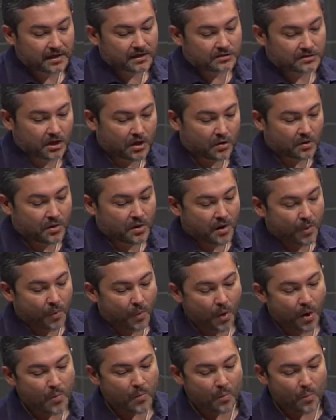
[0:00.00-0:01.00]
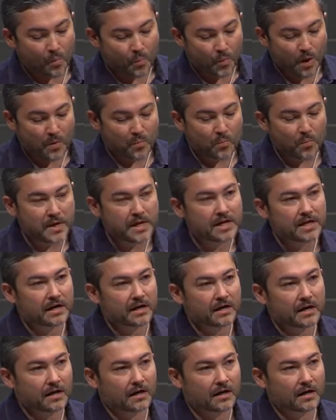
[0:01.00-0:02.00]
So when we
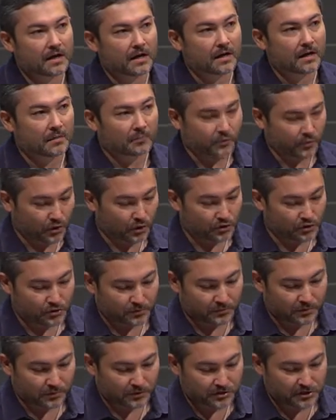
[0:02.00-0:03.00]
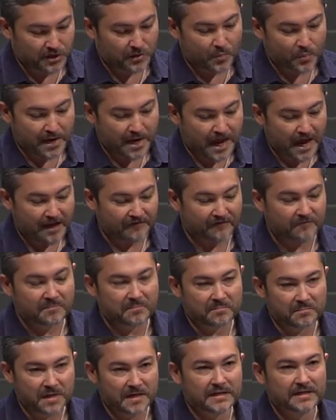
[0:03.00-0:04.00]
approach a project, we have
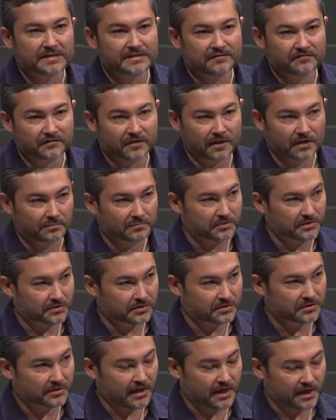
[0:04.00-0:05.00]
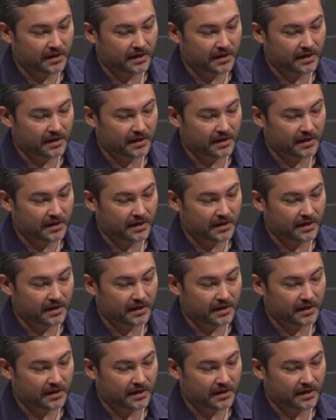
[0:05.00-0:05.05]
many developers,